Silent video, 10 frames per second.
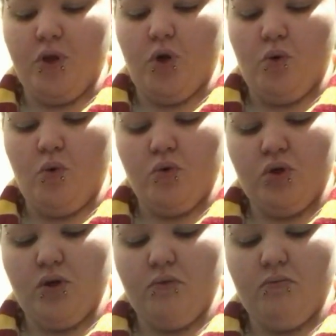
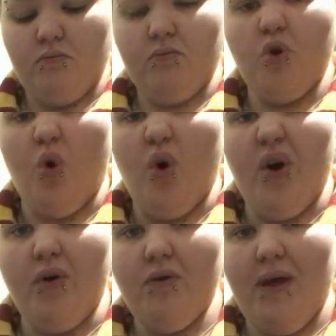use your
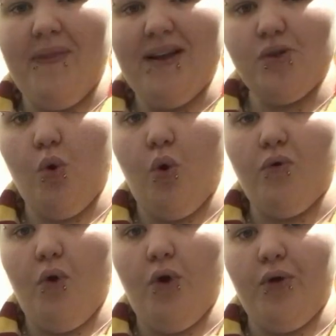oil, and that's
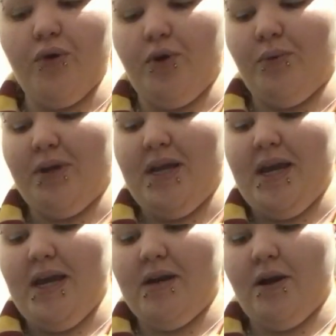all the oil that you'll
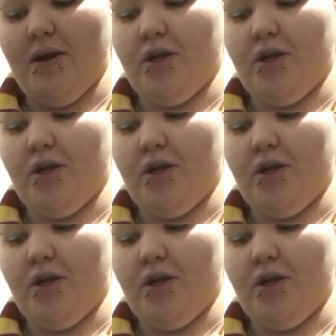need,